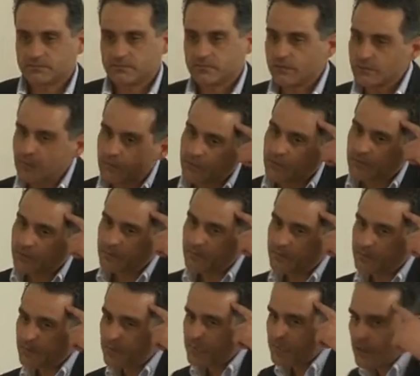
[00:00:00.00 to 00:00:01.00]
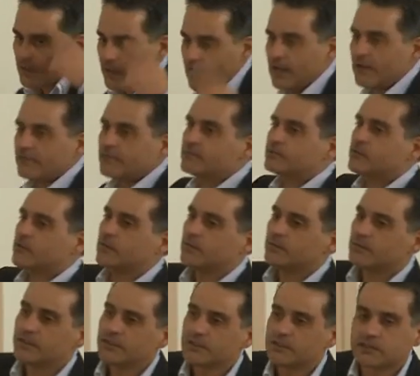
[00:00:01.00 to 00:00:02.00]
Remember, I have a
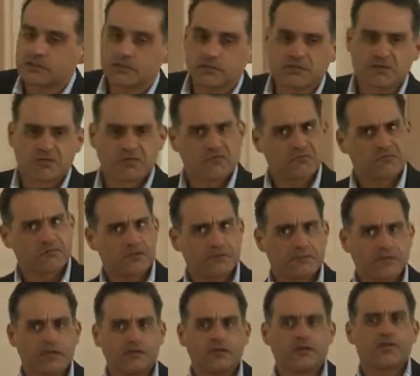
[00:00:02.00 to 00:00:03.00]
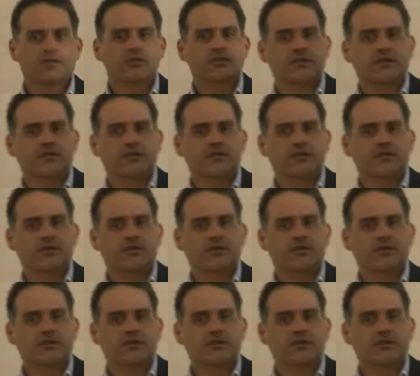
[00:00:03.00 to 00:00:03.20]
problem here. What about other